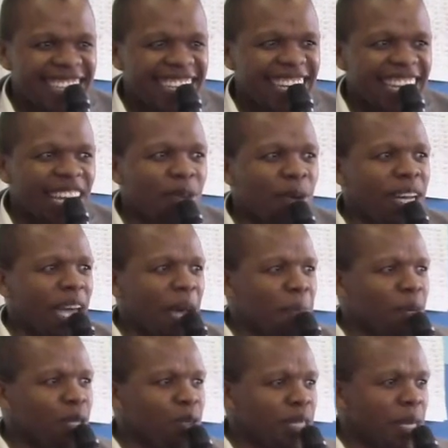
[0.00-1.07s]
And what
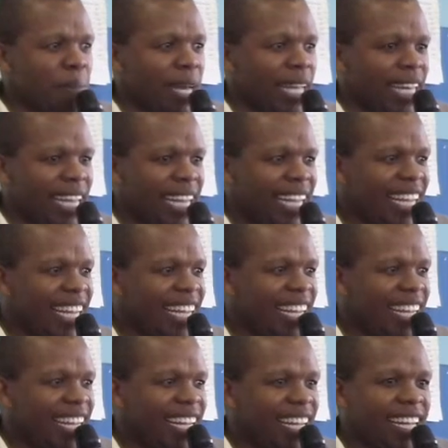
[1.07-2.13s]
happened to the manna?
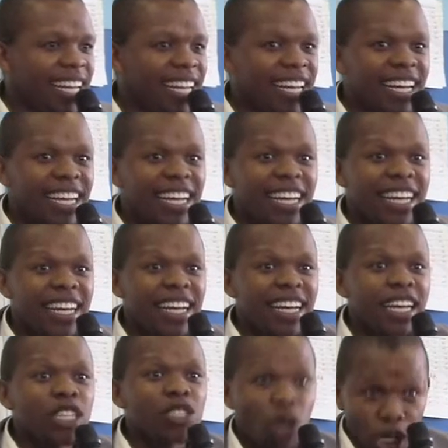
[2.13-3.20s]

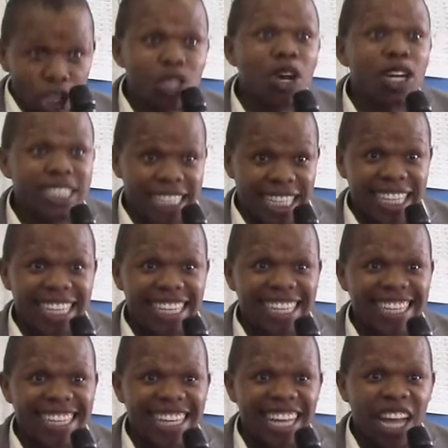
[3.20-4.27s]
It got
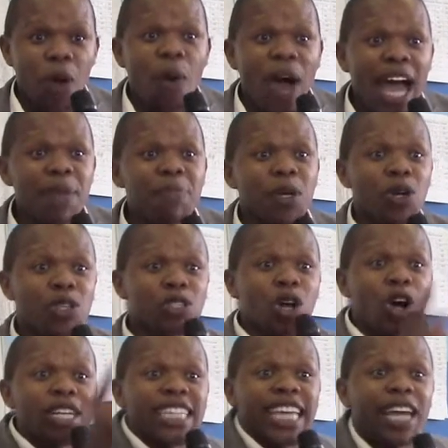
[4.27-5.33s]
rotten. Why? Because
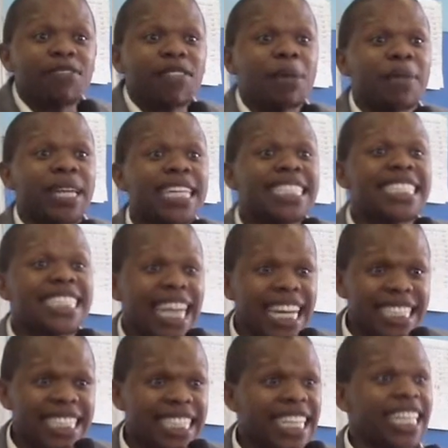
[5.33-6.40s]
God gave them an
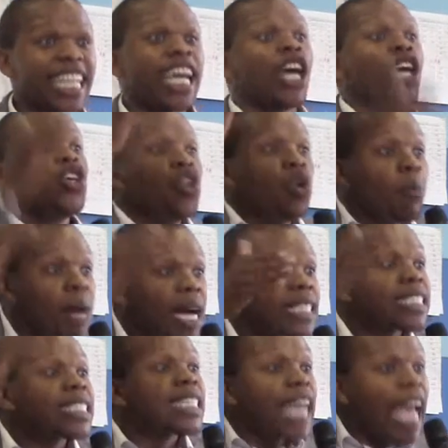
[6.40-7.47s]
instruction. You
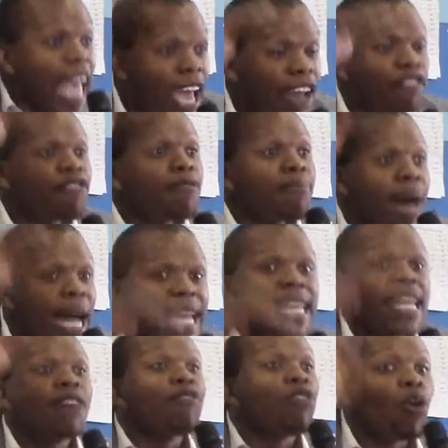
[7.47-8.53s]
must have
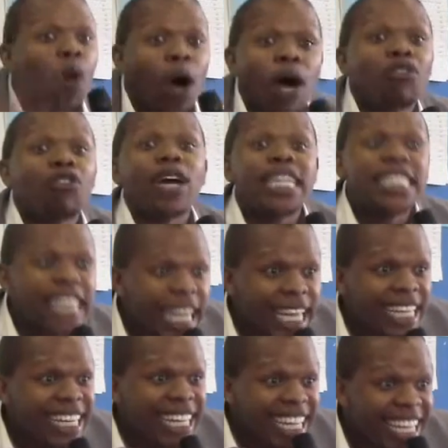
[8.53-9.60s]
manna for, for a
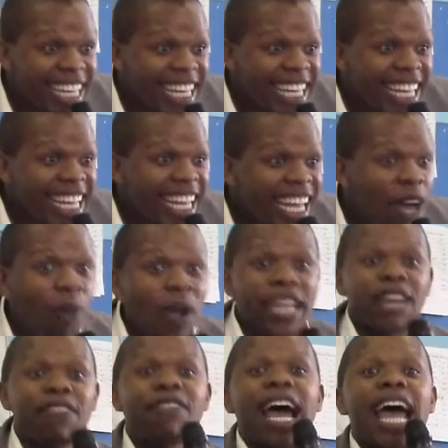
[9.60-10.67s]
day, ne?
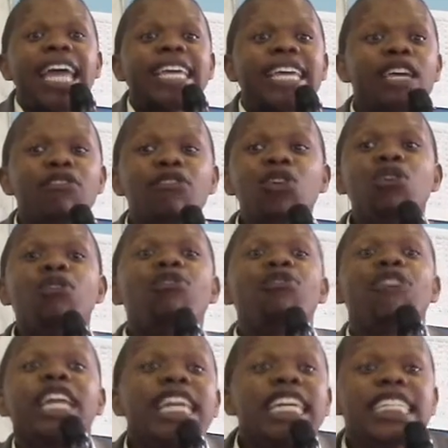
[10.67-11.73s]
Whatever I give you,
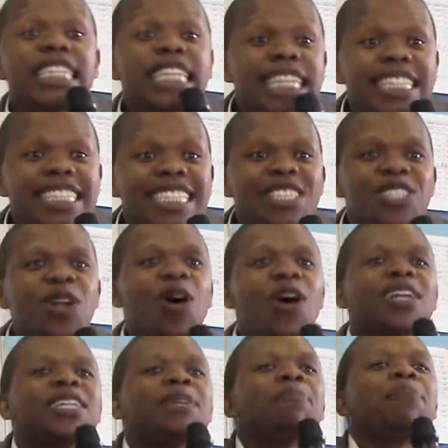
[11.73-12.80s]
finish it.
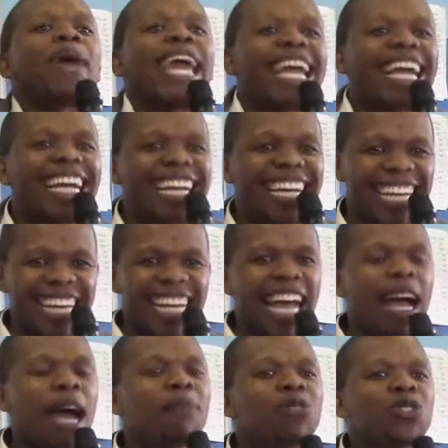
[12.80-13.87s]
Don't bank.
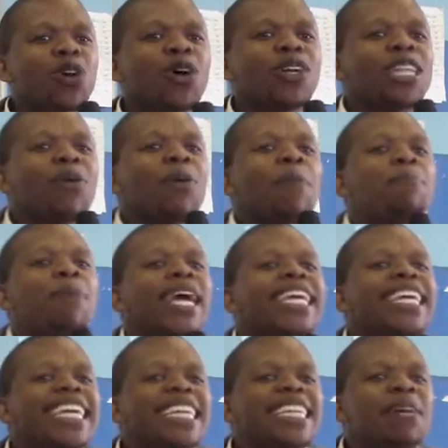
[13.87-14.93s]
I'm sure they were
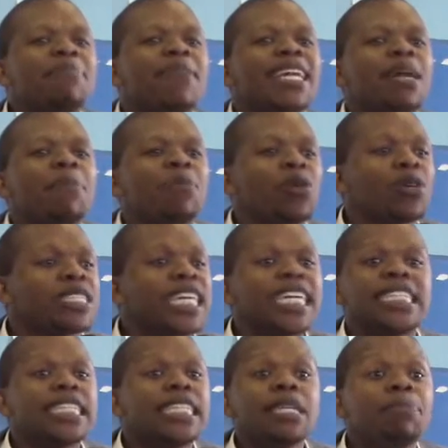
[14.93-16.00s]
banking the manna because they
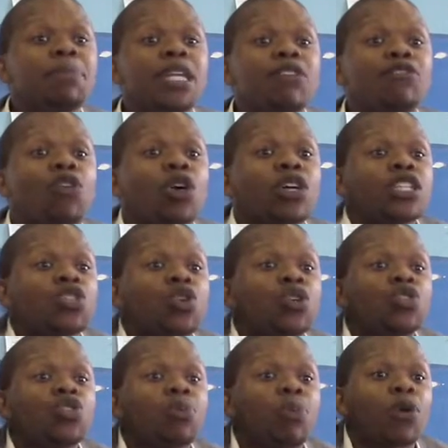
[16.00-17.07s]
didn't believe God is
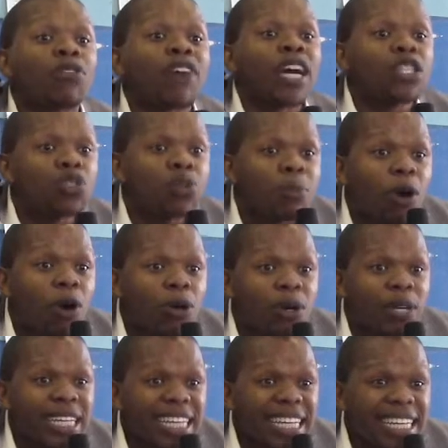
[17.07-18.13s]
going to provide
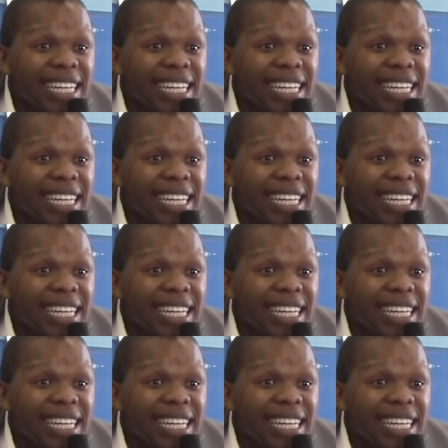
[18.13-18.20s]
tomorrow. right?